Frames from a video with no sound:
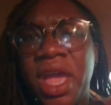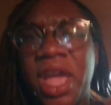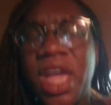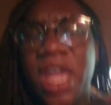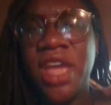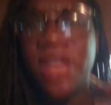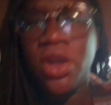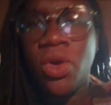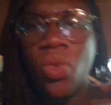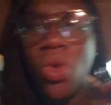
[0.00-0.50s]

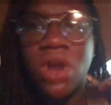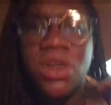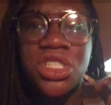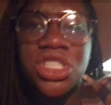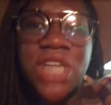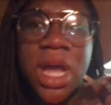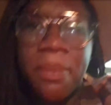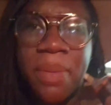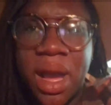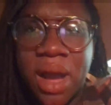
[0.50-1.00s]
in a
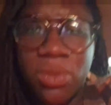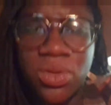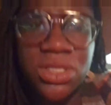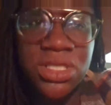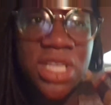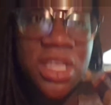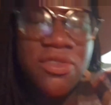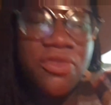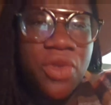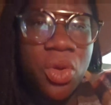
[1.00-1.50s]
workshop I was
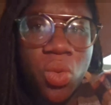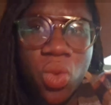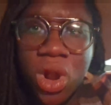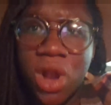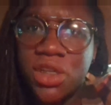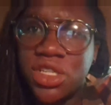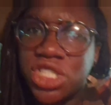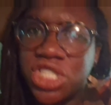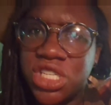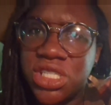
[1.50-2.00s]
in for
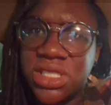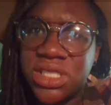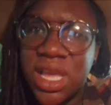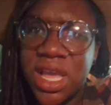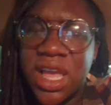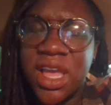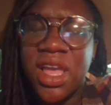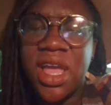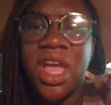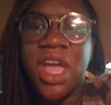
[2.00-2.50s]
work. She
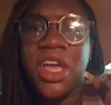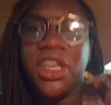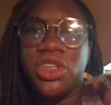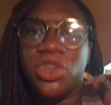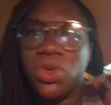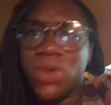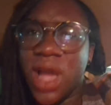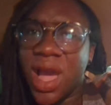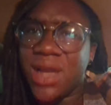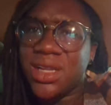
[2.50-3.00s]
said,
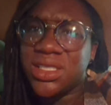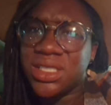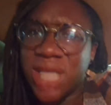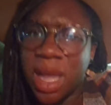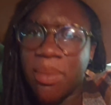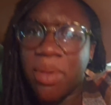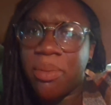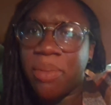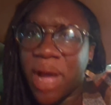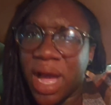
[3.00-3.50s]
you got to
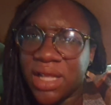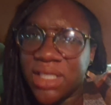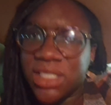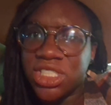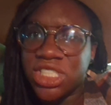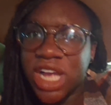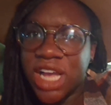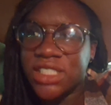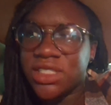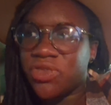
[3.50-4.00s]
stop
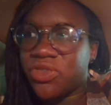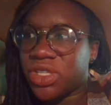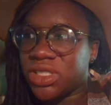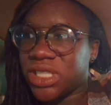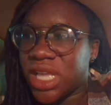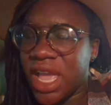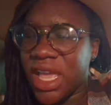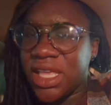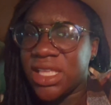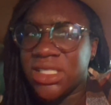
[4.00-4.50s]
apologizing for
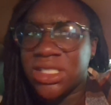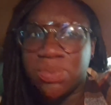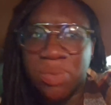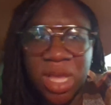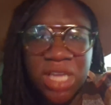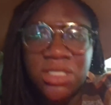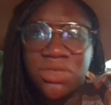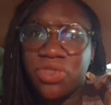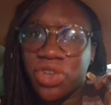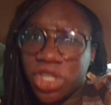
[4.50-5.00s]
taking
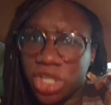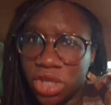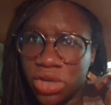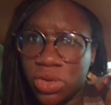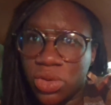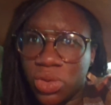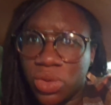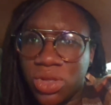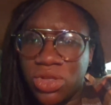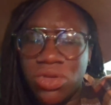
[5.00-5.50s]
space for
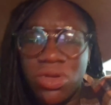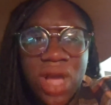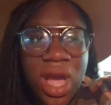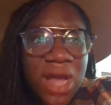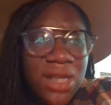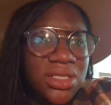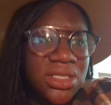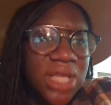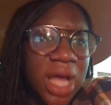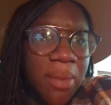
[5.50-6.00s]
you. You
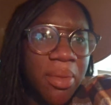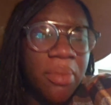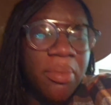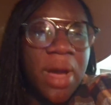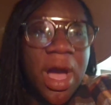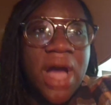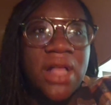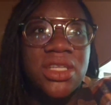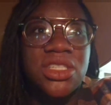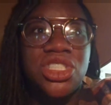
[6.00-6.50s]
got to stop
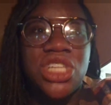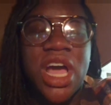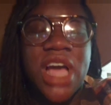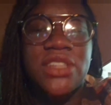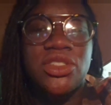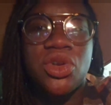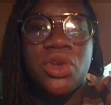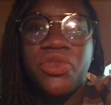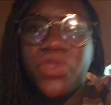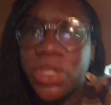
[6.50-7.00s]

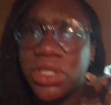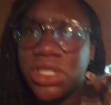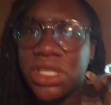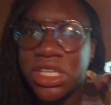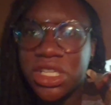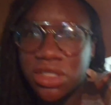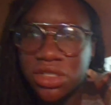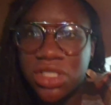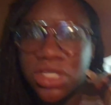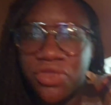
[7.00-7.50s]
apologizing or feeling
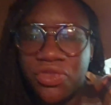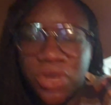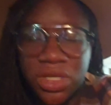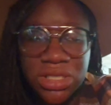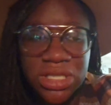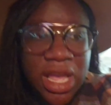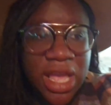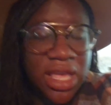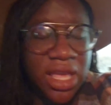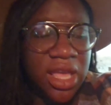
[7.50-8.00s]
guilty for
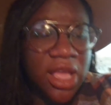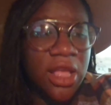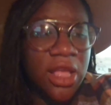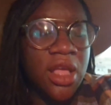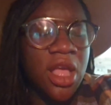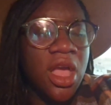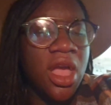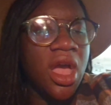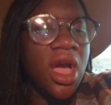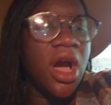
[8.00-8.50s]
taking
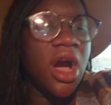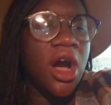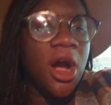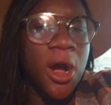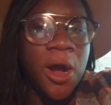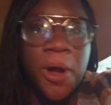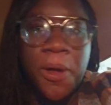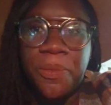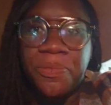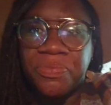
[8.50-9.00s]

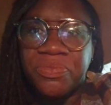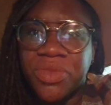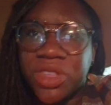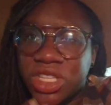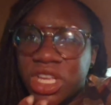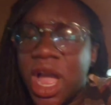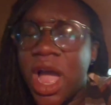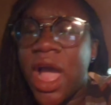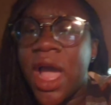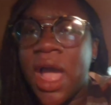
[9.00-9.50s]

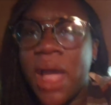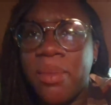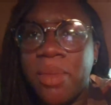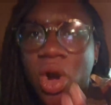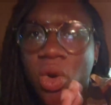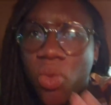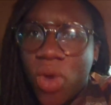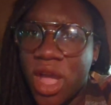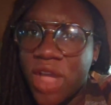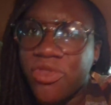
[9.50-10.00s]
time
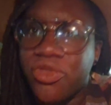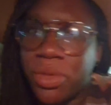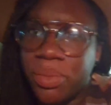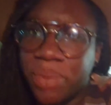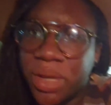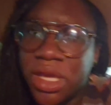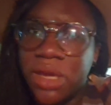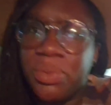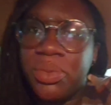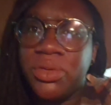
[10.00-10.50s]
away from
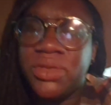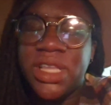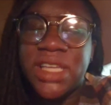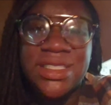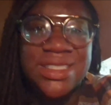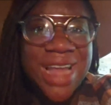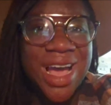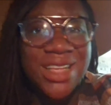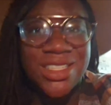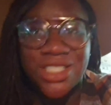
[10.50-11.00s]
people
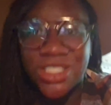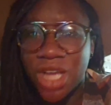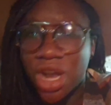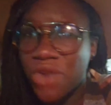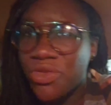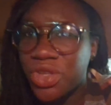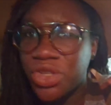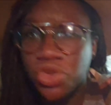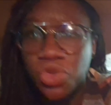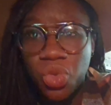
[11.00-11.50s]
that's not
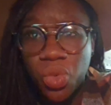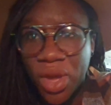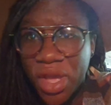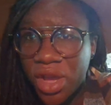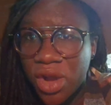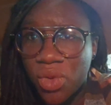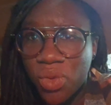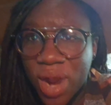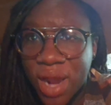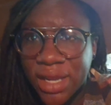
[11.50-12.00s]
serving you
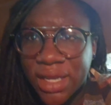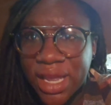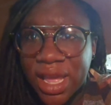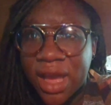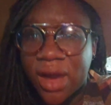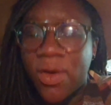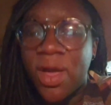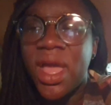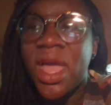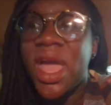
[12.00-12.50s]
well right
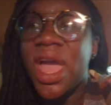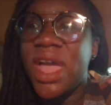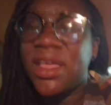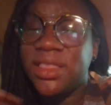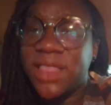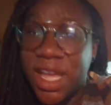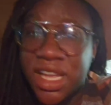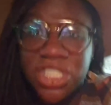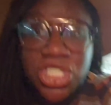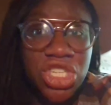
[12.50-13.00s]
now.
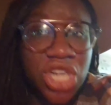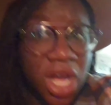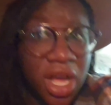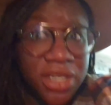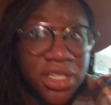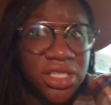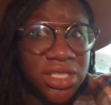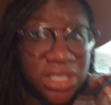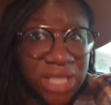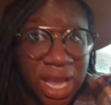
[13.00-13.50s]
And they should
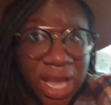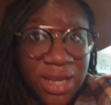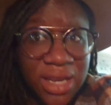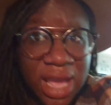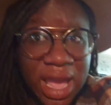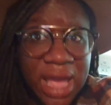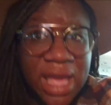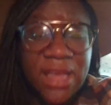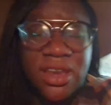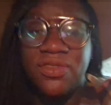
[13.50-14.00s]
understand
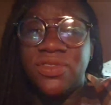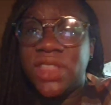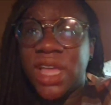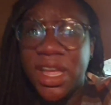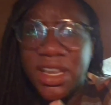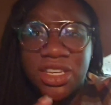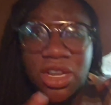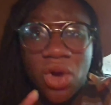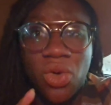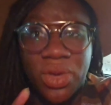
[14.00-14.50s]
that. And if
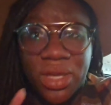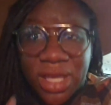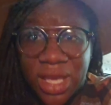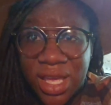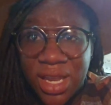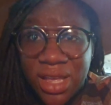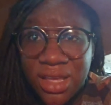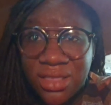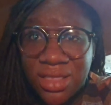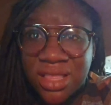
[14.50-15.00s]
they don't
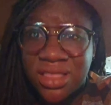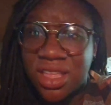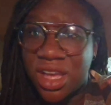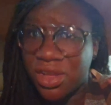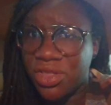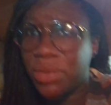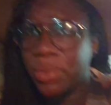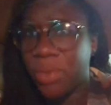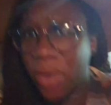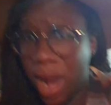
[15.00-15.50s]
get it, then
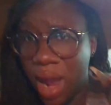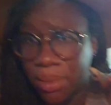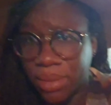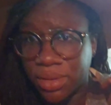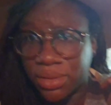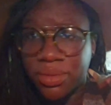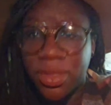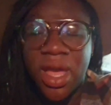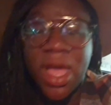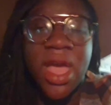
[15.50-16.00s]
they're the
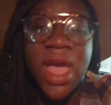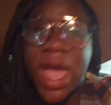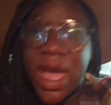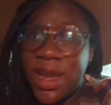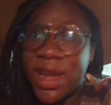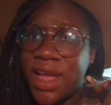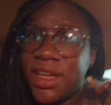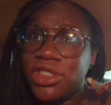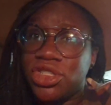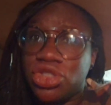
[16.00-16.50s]
problem.
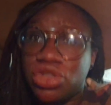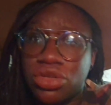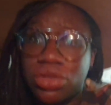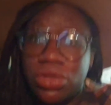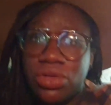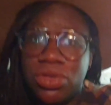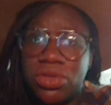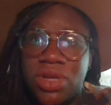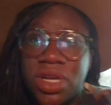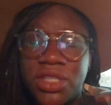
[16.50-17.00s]
And that's
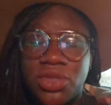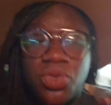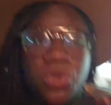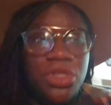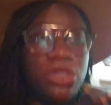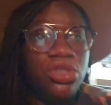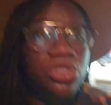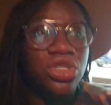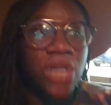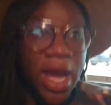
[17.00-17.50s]
true, because when
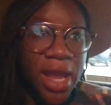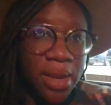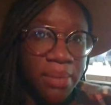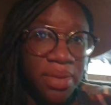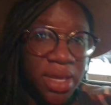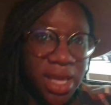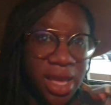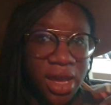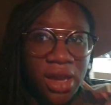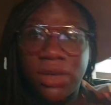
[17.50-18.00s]
you're trying to
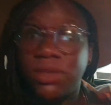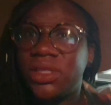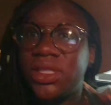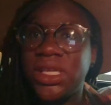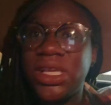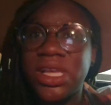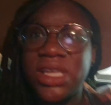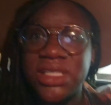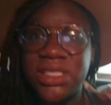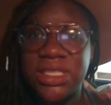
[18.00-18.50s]
be
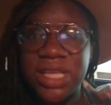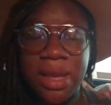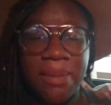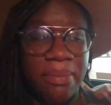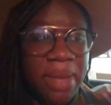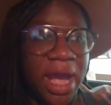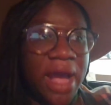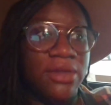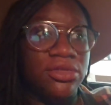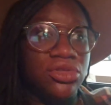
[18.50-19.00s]
healthy and set
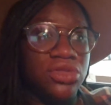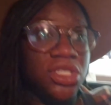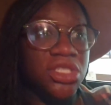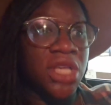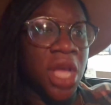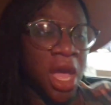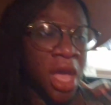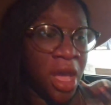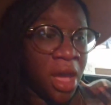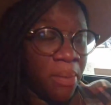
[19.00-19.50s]
boundaries,
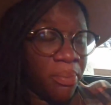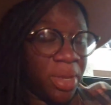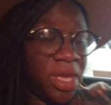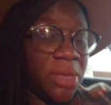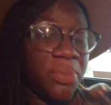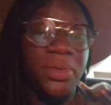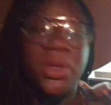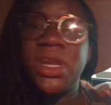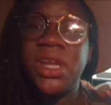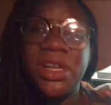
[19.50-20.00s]

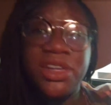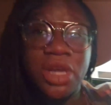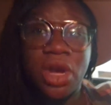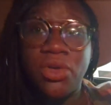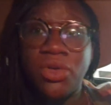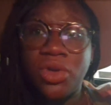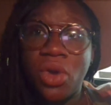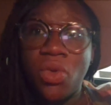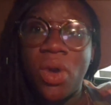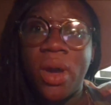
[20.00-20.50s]
people that
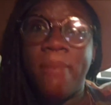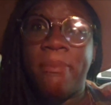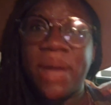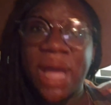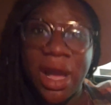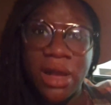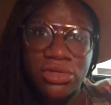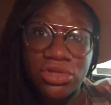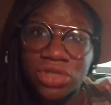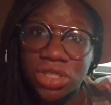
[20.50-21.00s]
don't know what
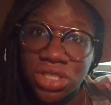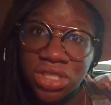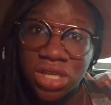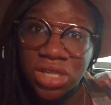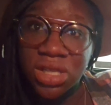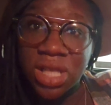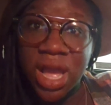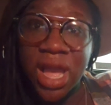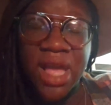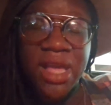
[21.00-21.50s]
boundaries
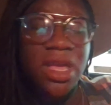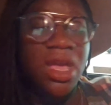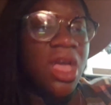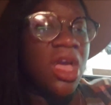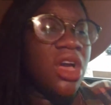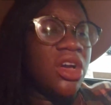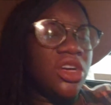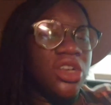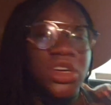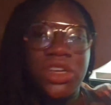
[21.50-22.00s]
look like,
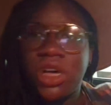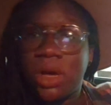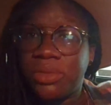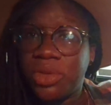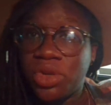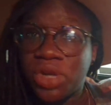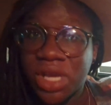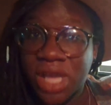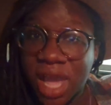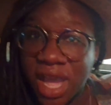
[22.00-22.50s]
good
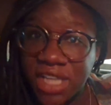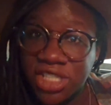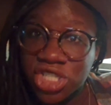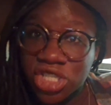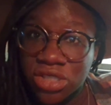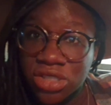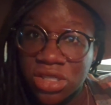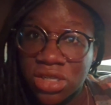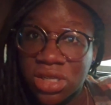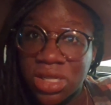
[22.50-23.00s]

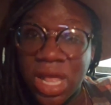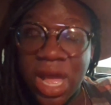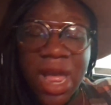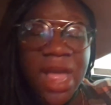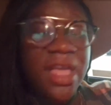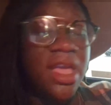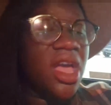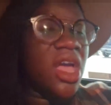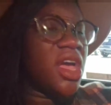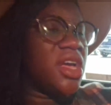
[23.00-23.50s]
communication look
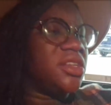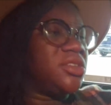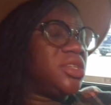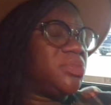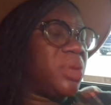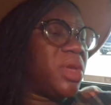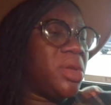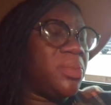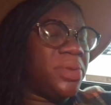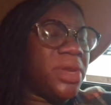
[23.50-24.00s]
like,
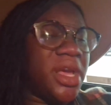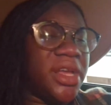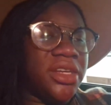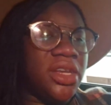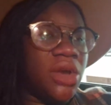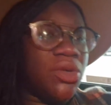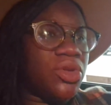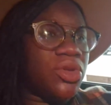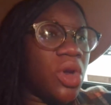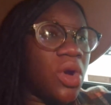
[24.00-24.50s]
people that
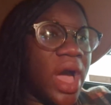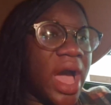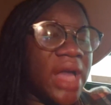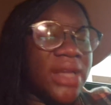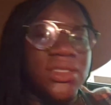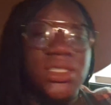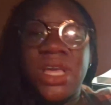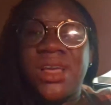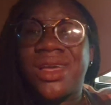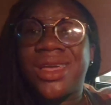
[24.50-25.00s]
don't know how to
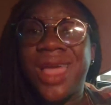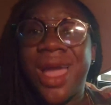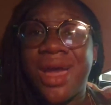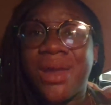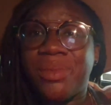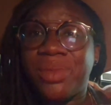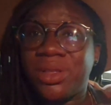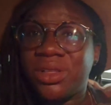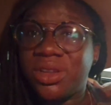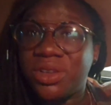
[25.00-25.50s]
take
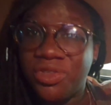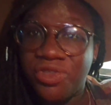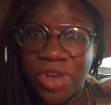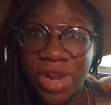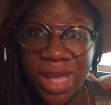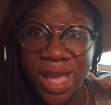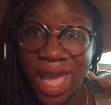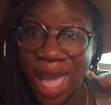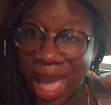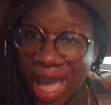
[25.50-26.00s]
accountability for
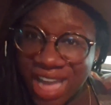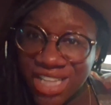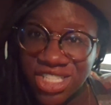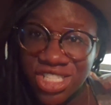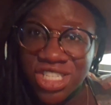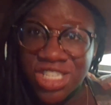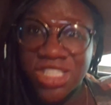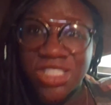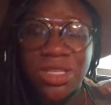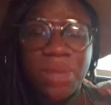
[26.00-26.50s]
their
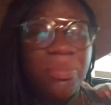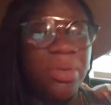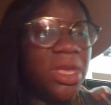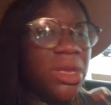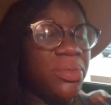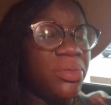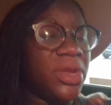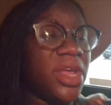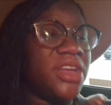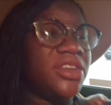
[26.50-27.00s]
actions,
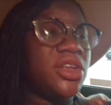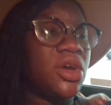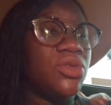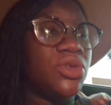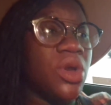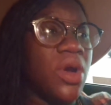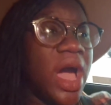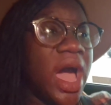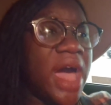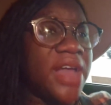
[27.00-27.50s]
people that don't
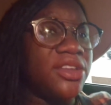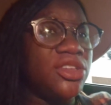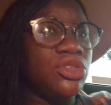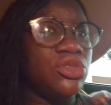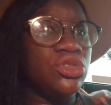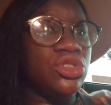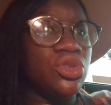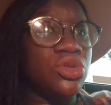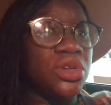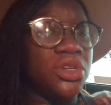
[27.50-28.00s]
know how to
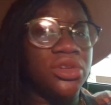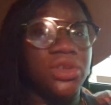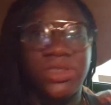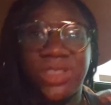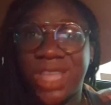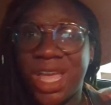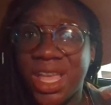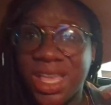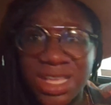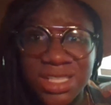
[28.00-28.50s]
use critical
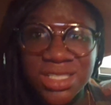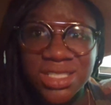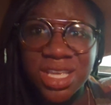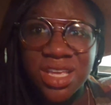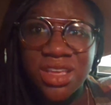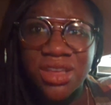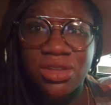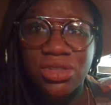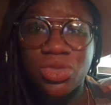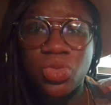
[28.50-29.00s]
thinking
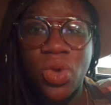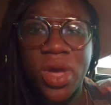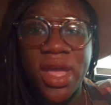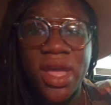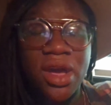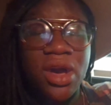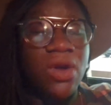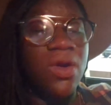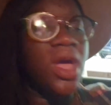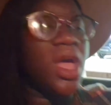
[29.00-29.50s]
skills
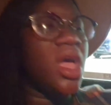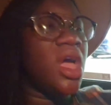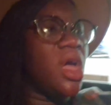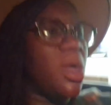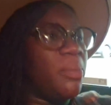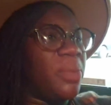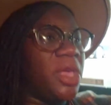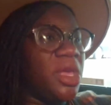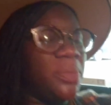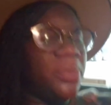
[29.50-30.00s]
well,
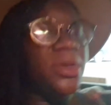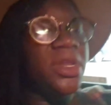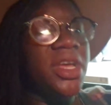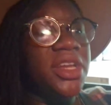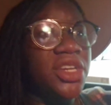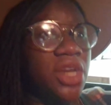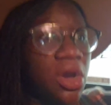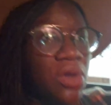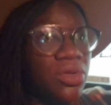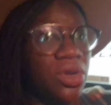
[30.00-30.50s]
people
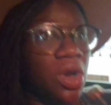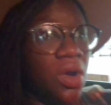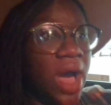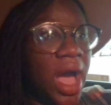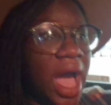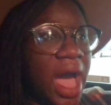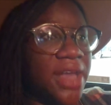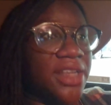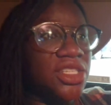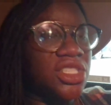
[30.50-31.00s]
that don't know
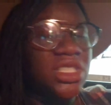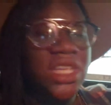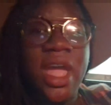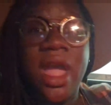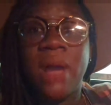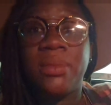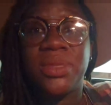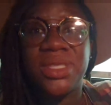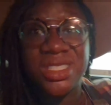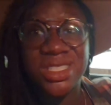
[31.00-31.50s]
how to say
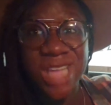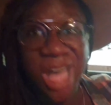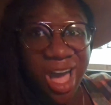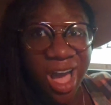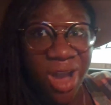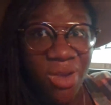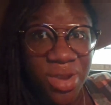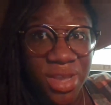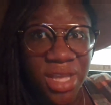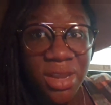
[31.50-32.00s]
I'm
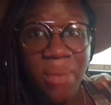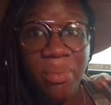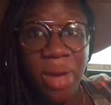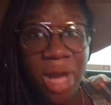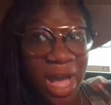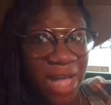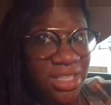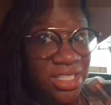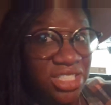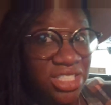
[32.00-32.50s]
sorry and
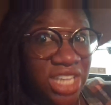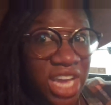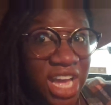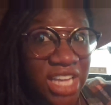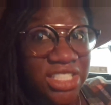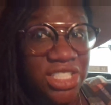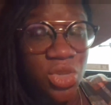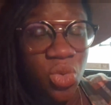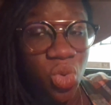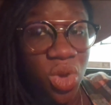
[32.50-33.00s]

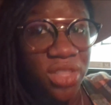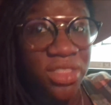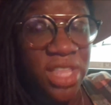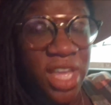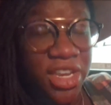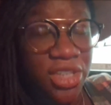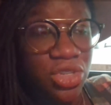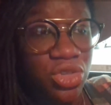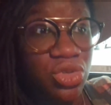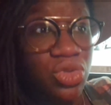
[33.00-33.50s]
apologize to what
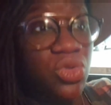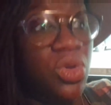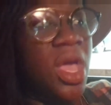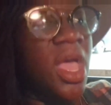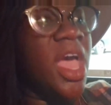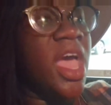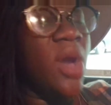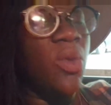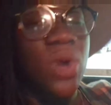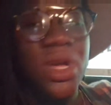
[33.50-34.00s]
they do,
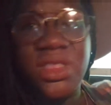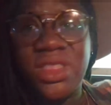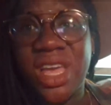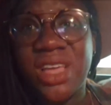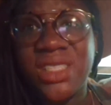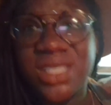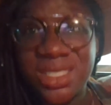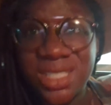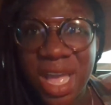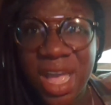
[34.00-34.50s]
what
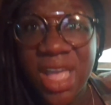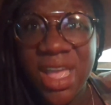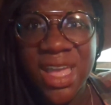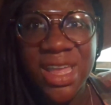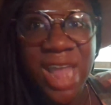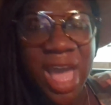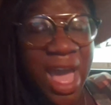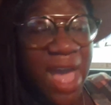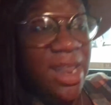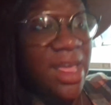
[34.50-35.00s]
they say,
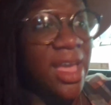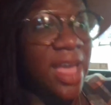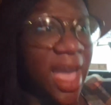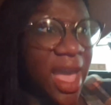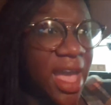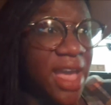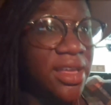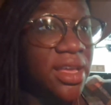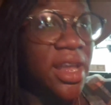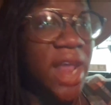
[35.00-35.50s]
and how they
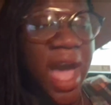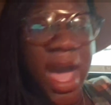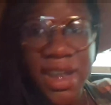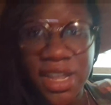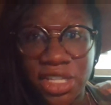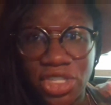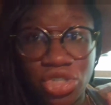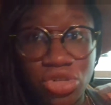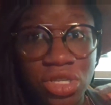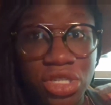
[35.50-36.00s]
act and how
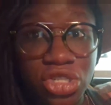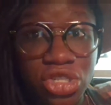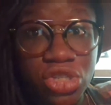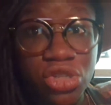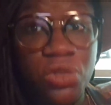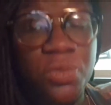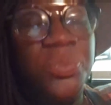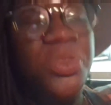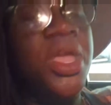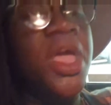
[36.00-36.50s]
they treat
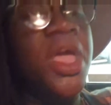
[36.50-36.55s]
you.